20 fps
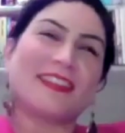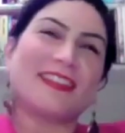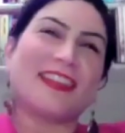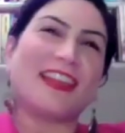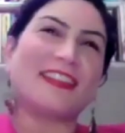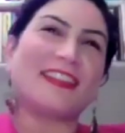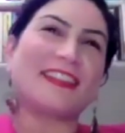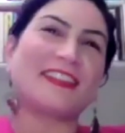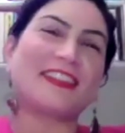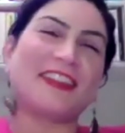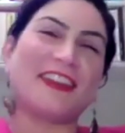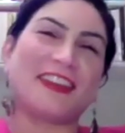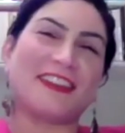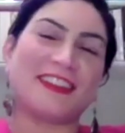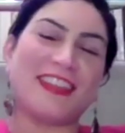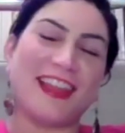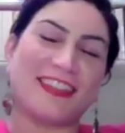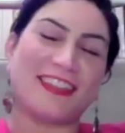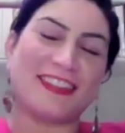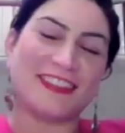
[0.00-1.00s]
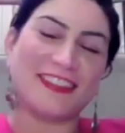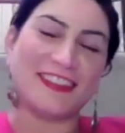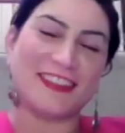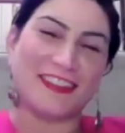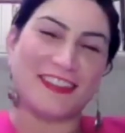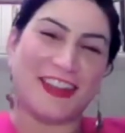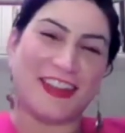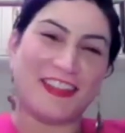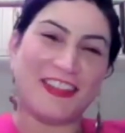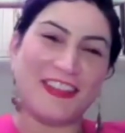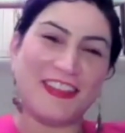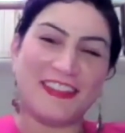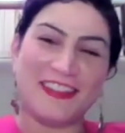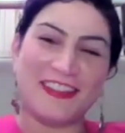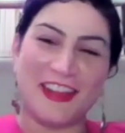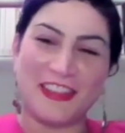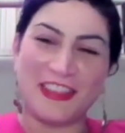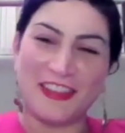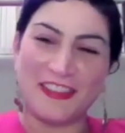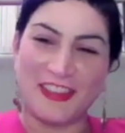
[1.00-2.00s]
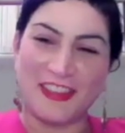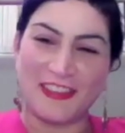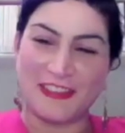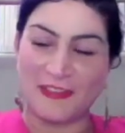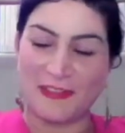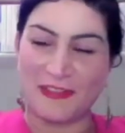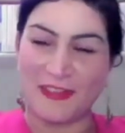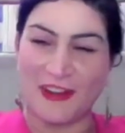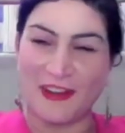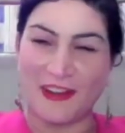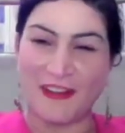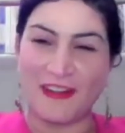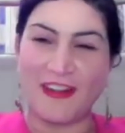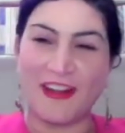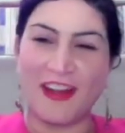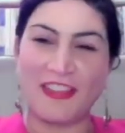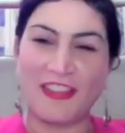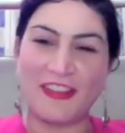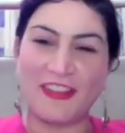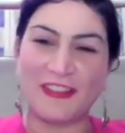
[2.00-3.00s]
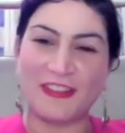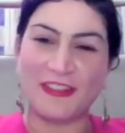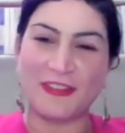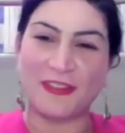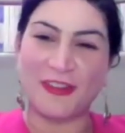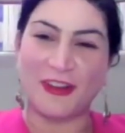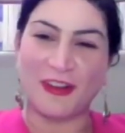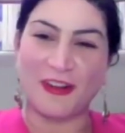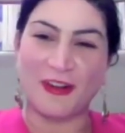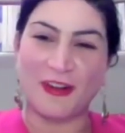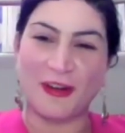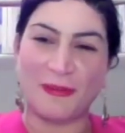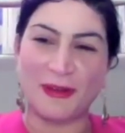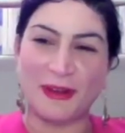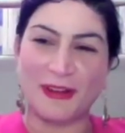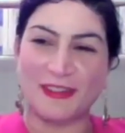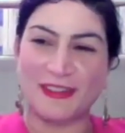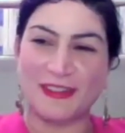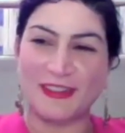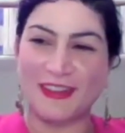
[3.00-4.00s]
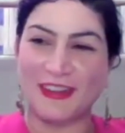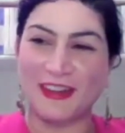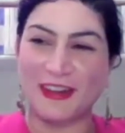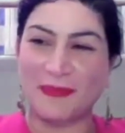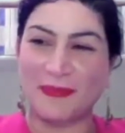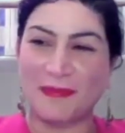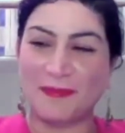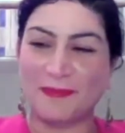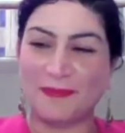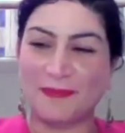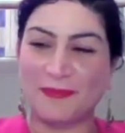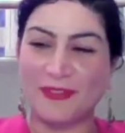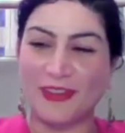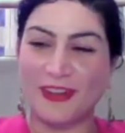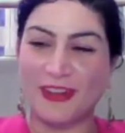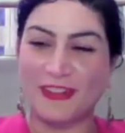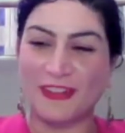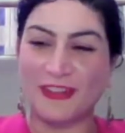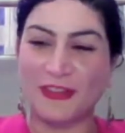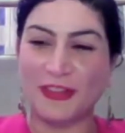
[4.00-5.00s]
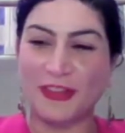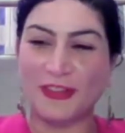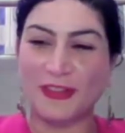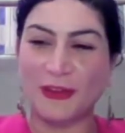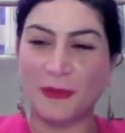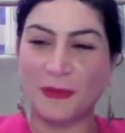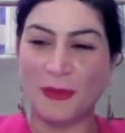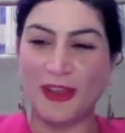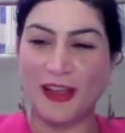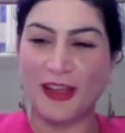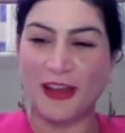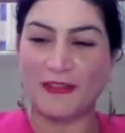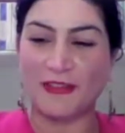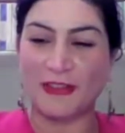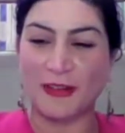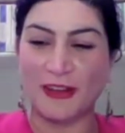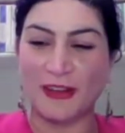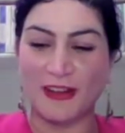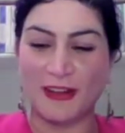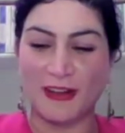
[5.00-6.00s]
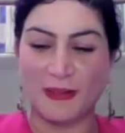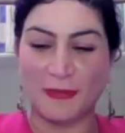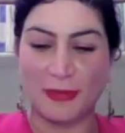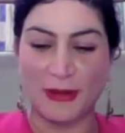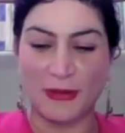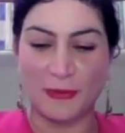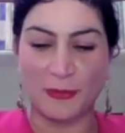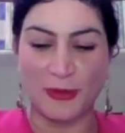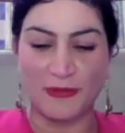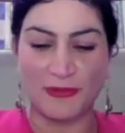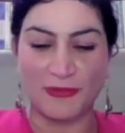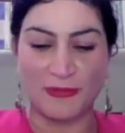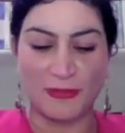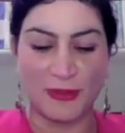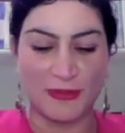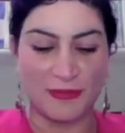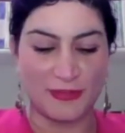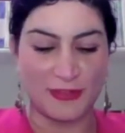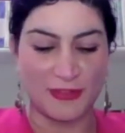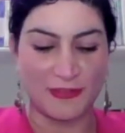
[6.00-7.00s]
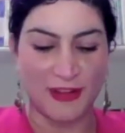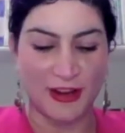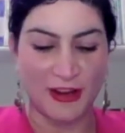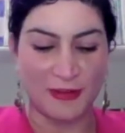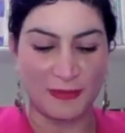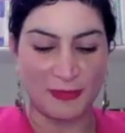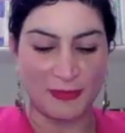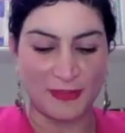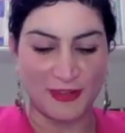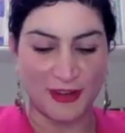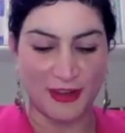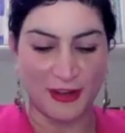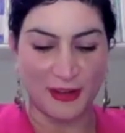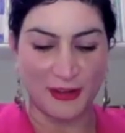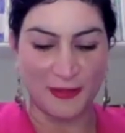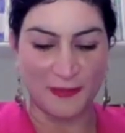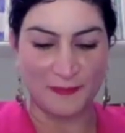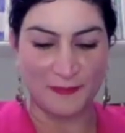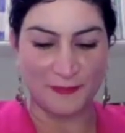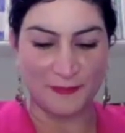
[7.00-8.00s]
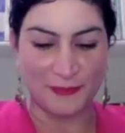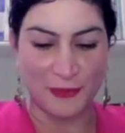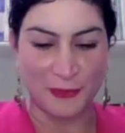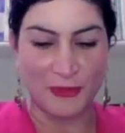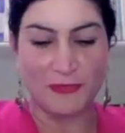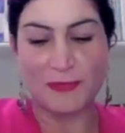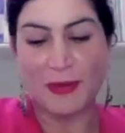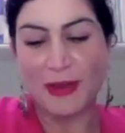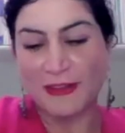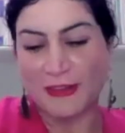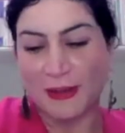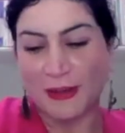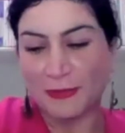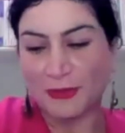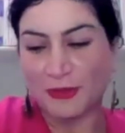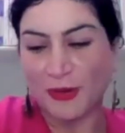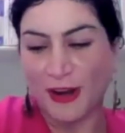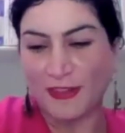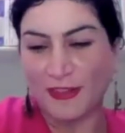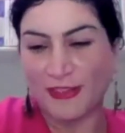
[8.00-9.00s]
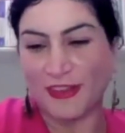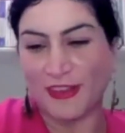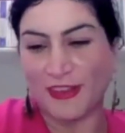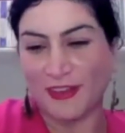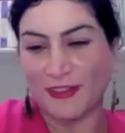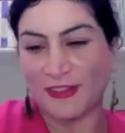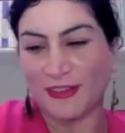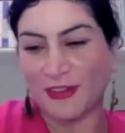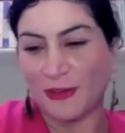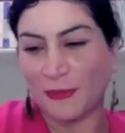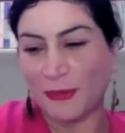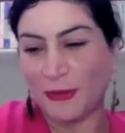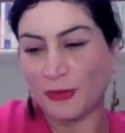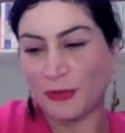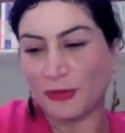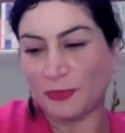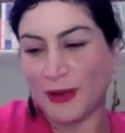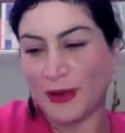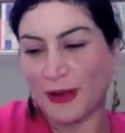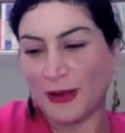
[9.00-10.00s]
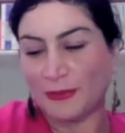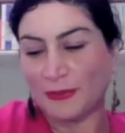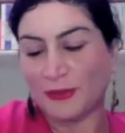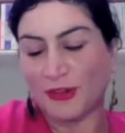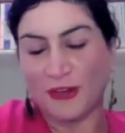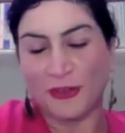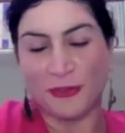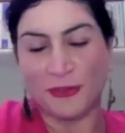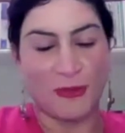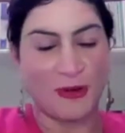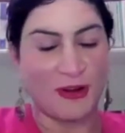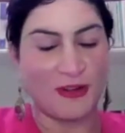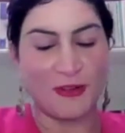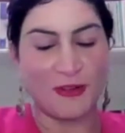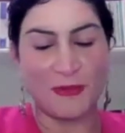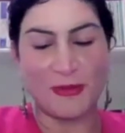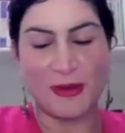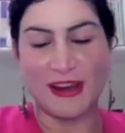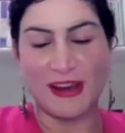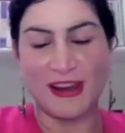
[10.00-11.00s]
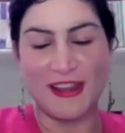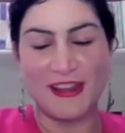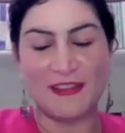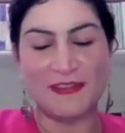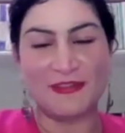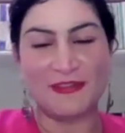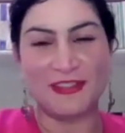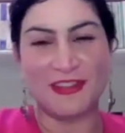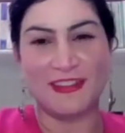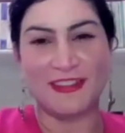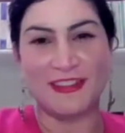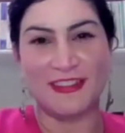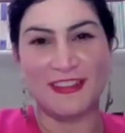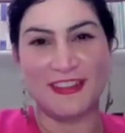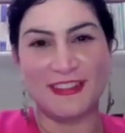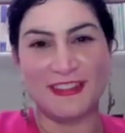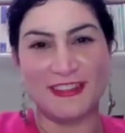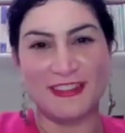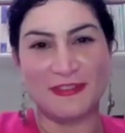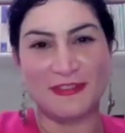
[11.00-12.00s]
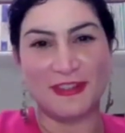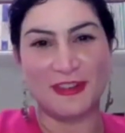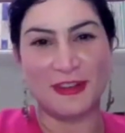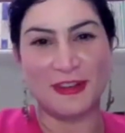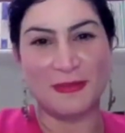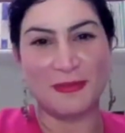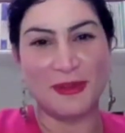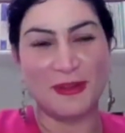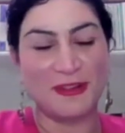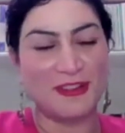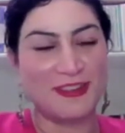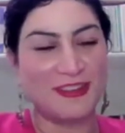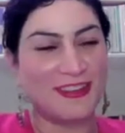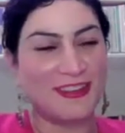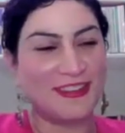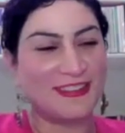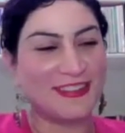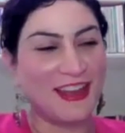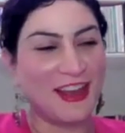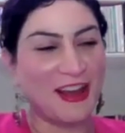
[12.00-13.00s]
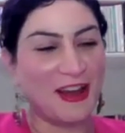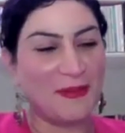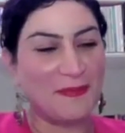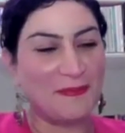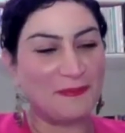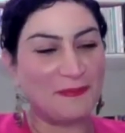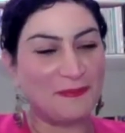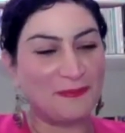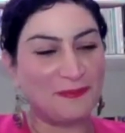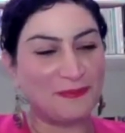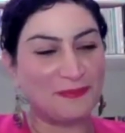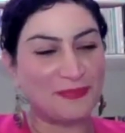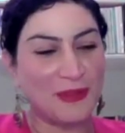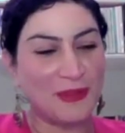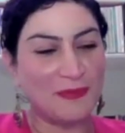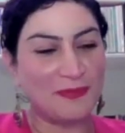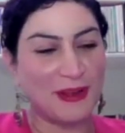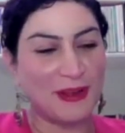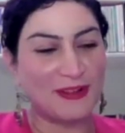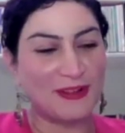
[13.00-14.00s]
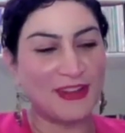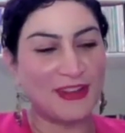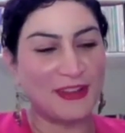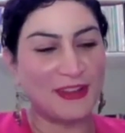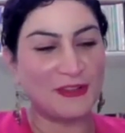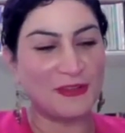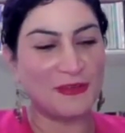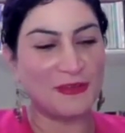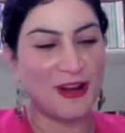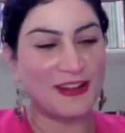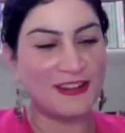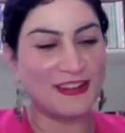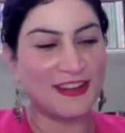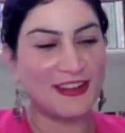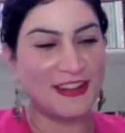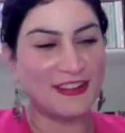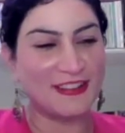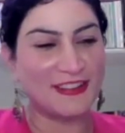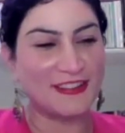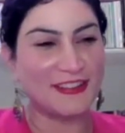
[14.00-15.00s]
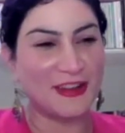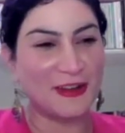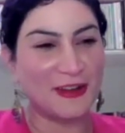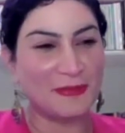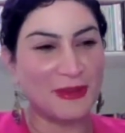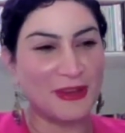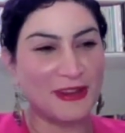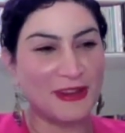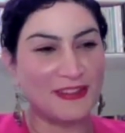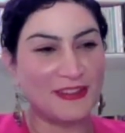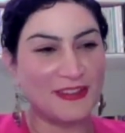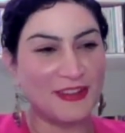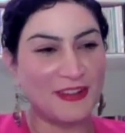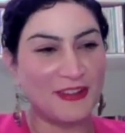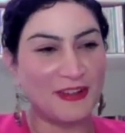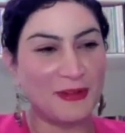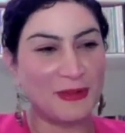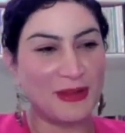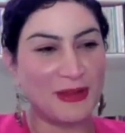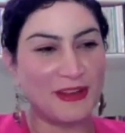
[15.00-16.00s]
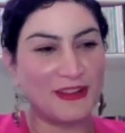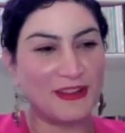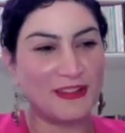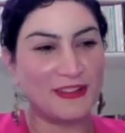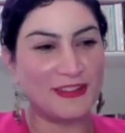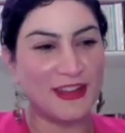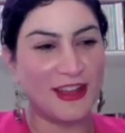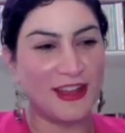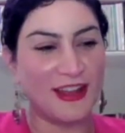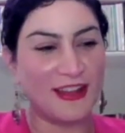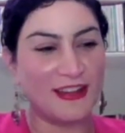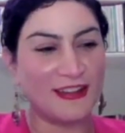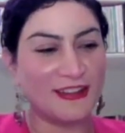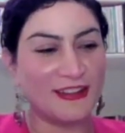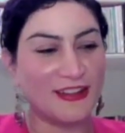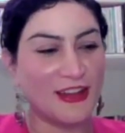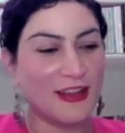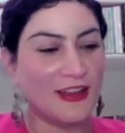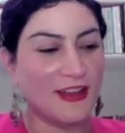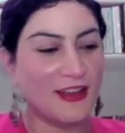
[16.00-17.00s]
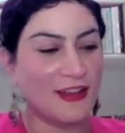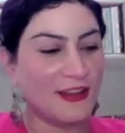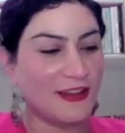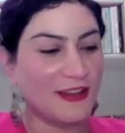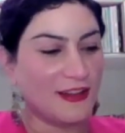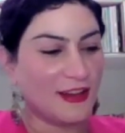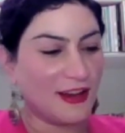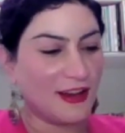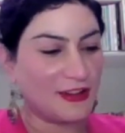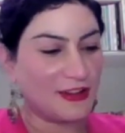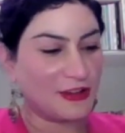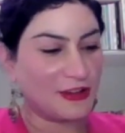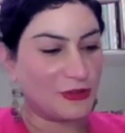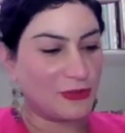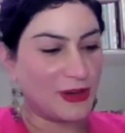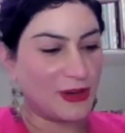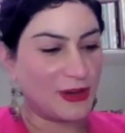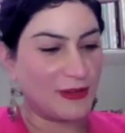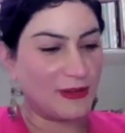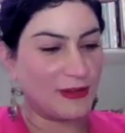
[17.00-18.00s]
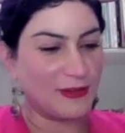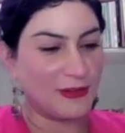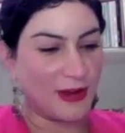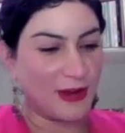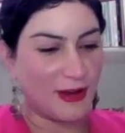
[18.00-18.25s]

that's good that's good i think i think that's a fair i think that's a fair comment um, i do think that we have a little bit we, we developed um, we've picked up traits you know we all pick up traits wherever we live in these different communities mm-hmm. um, but yeah you're right in essence armenians are armenians and I'd agree.